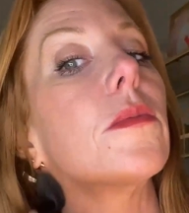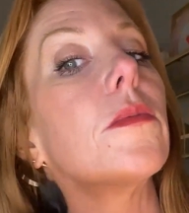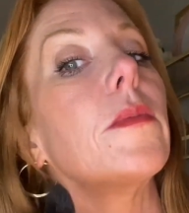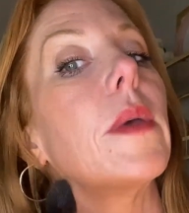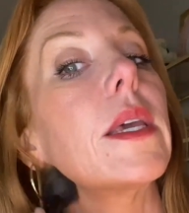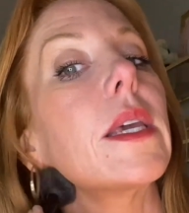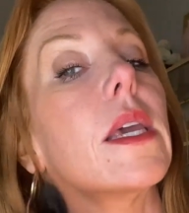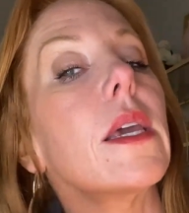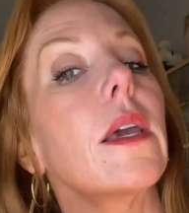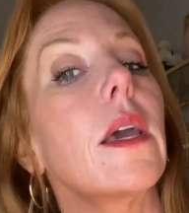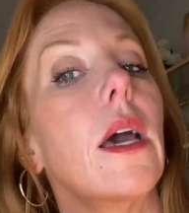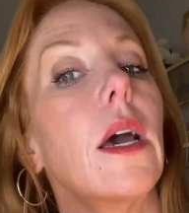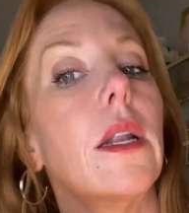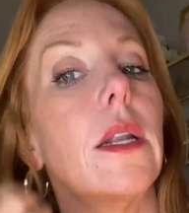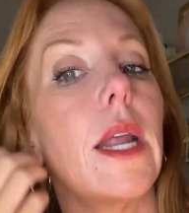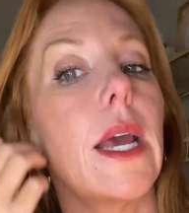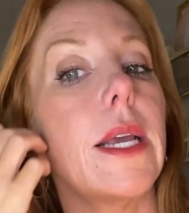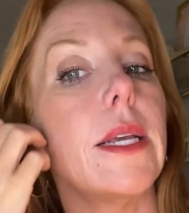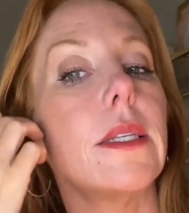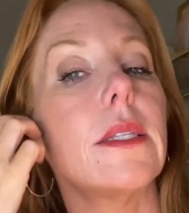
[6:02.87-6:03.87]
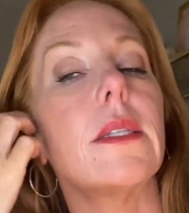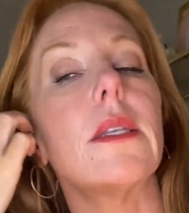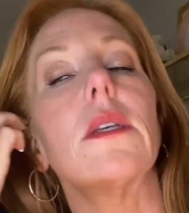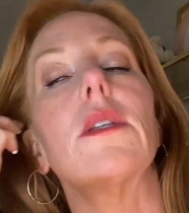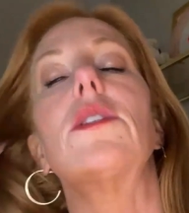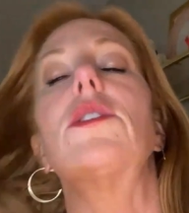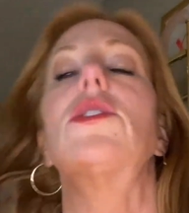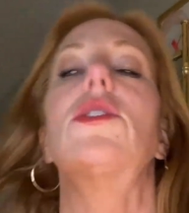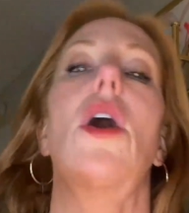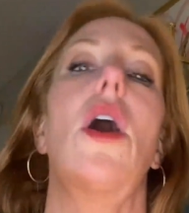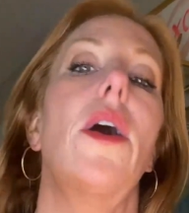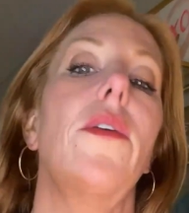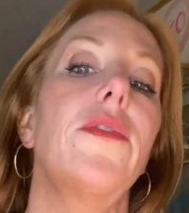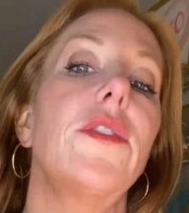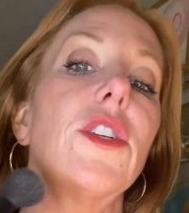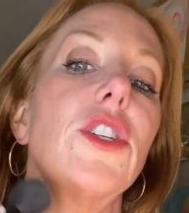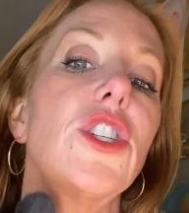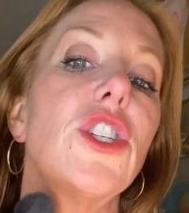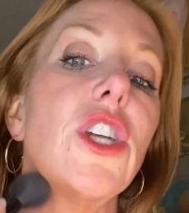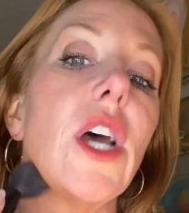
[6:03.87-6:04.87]
making a nice
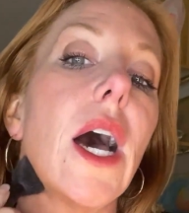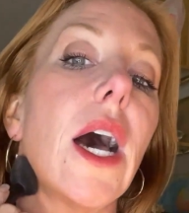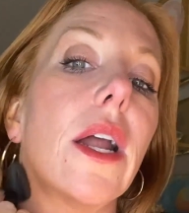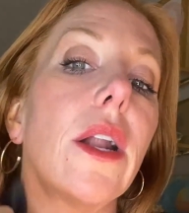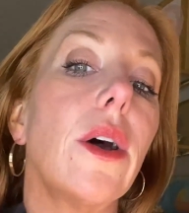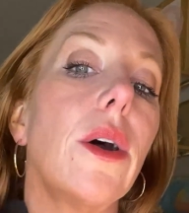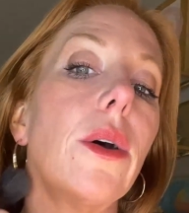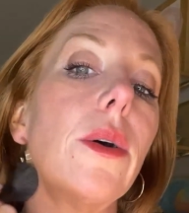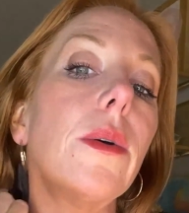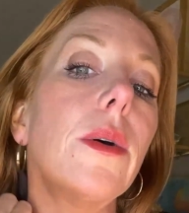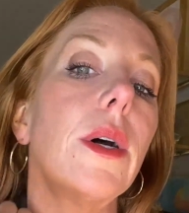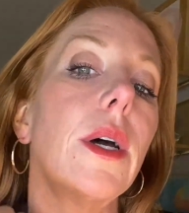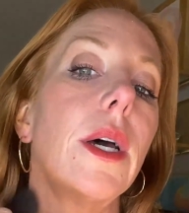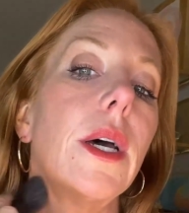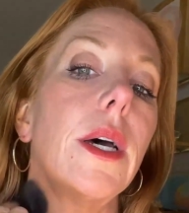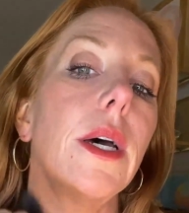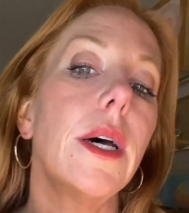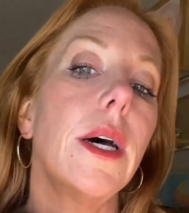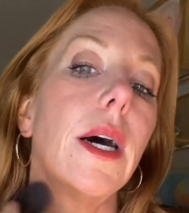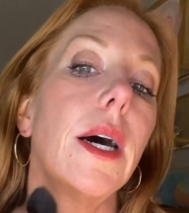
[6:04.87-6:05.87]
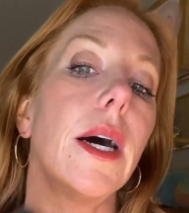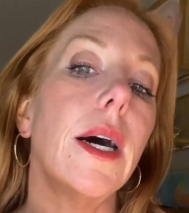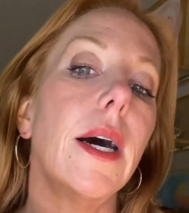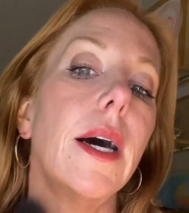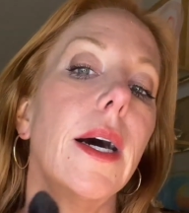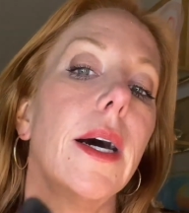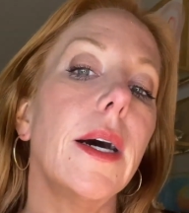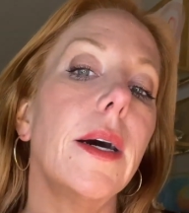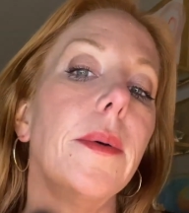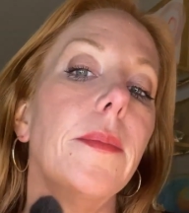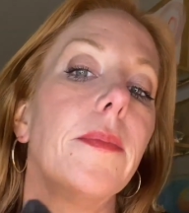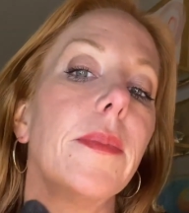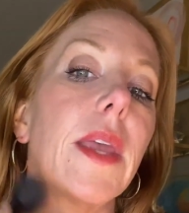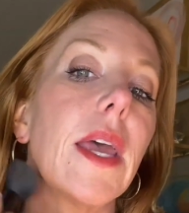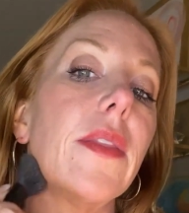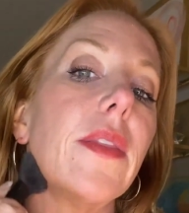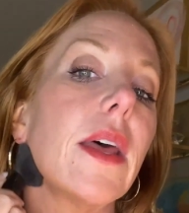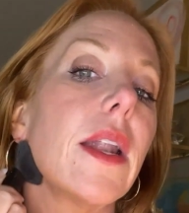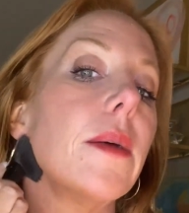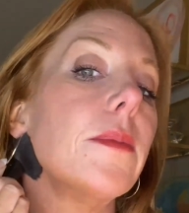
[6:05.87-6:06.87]
soft shadow.
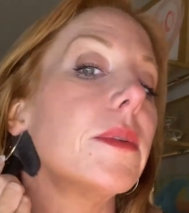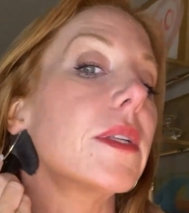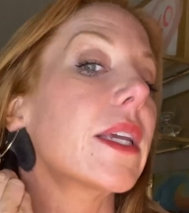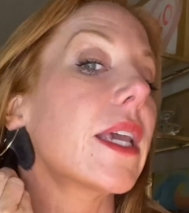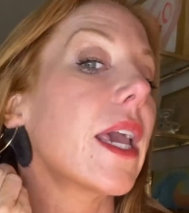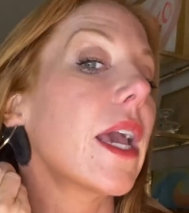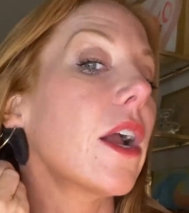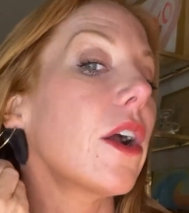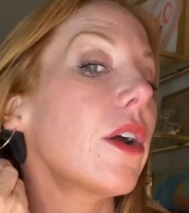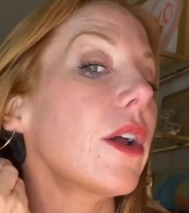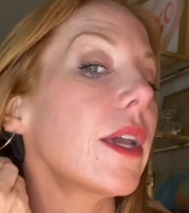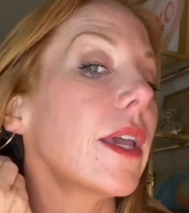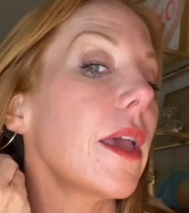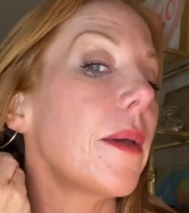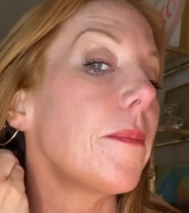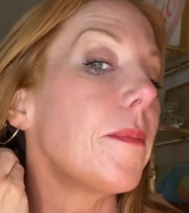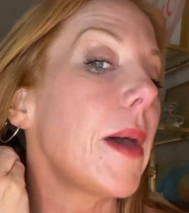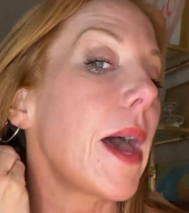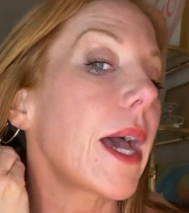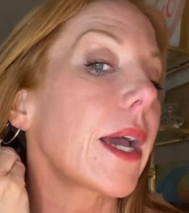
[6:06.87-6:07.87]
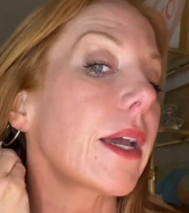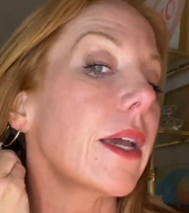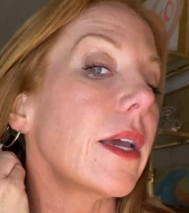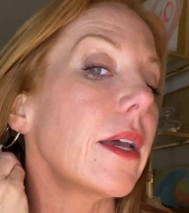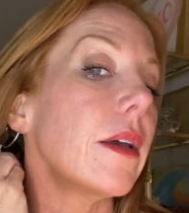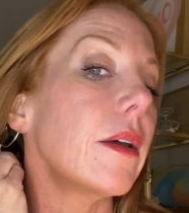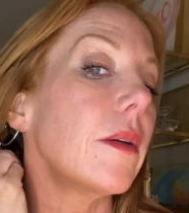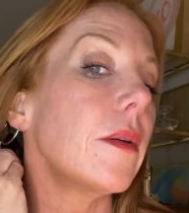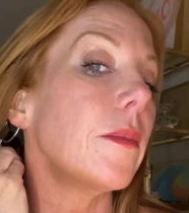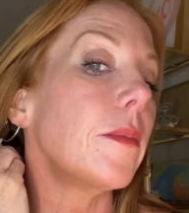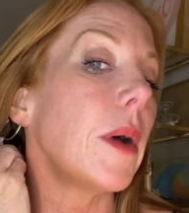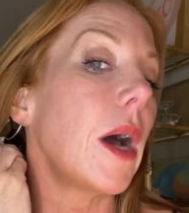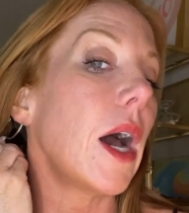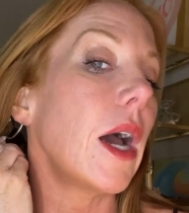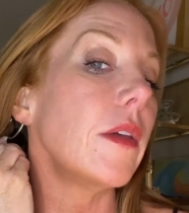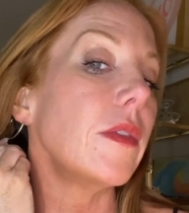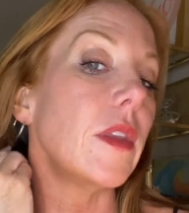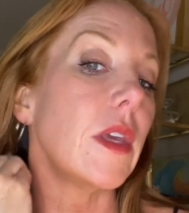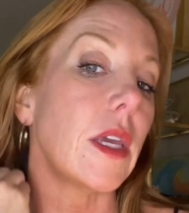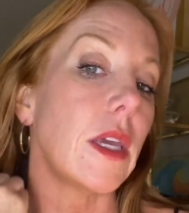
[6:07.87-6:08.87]
And then I'm carrying it back
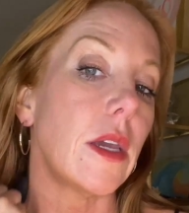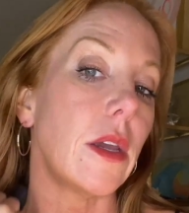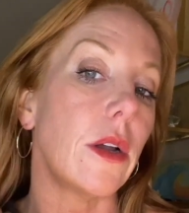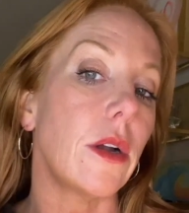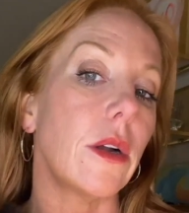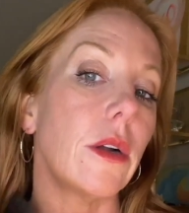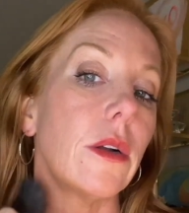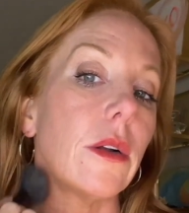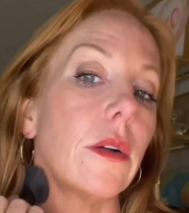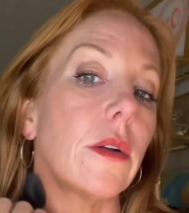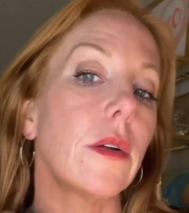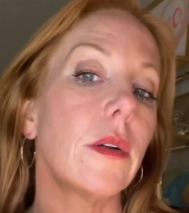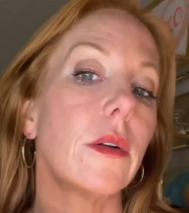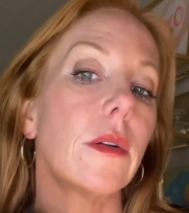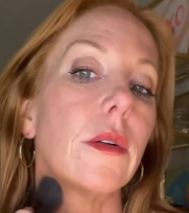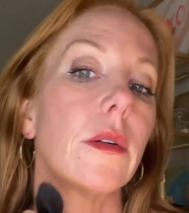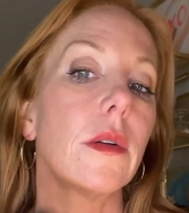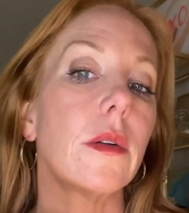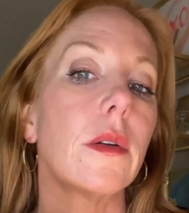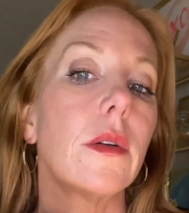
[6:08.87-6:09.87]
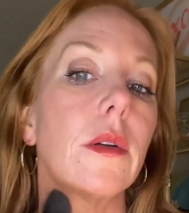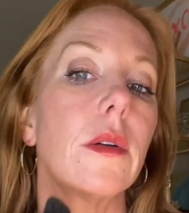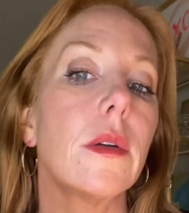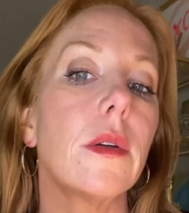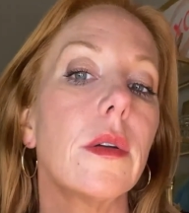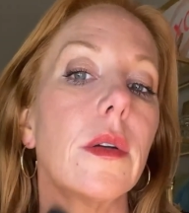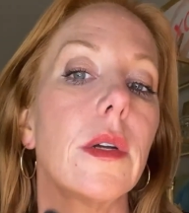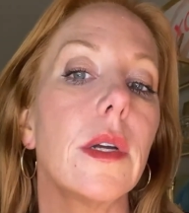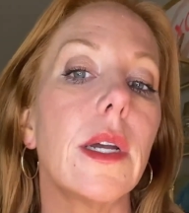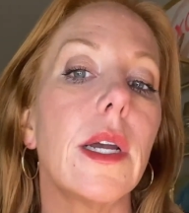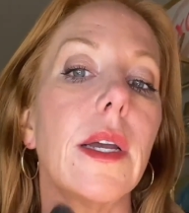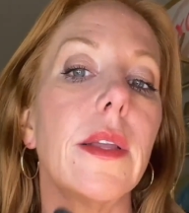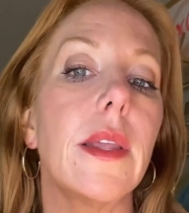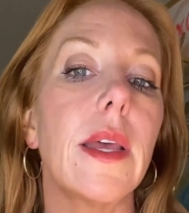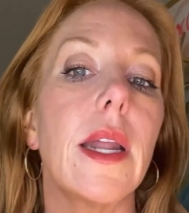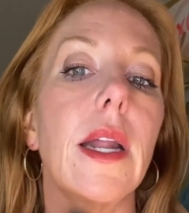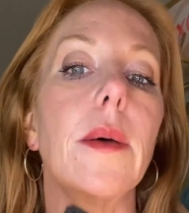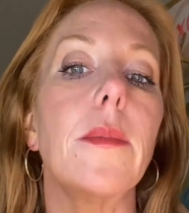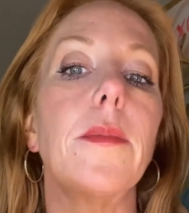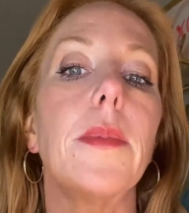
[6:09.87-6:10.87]
behind the ear, and
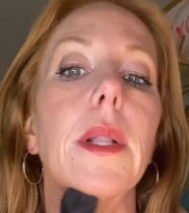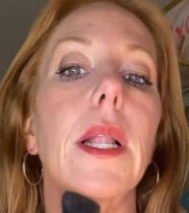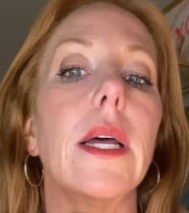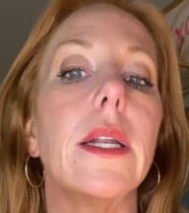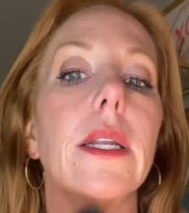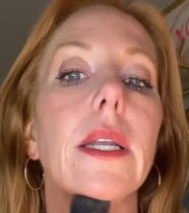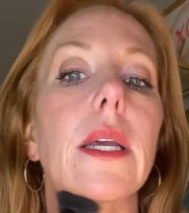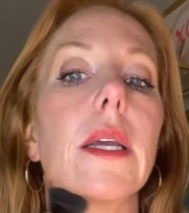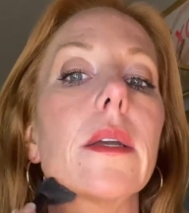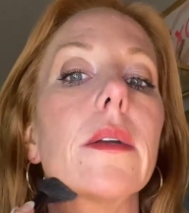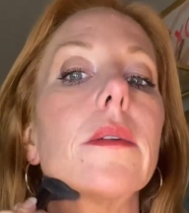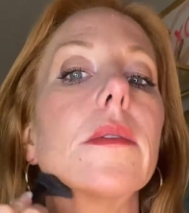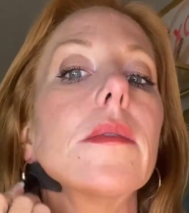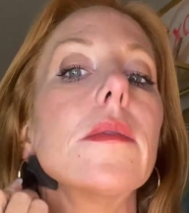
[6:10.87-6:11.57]
then I'm blending.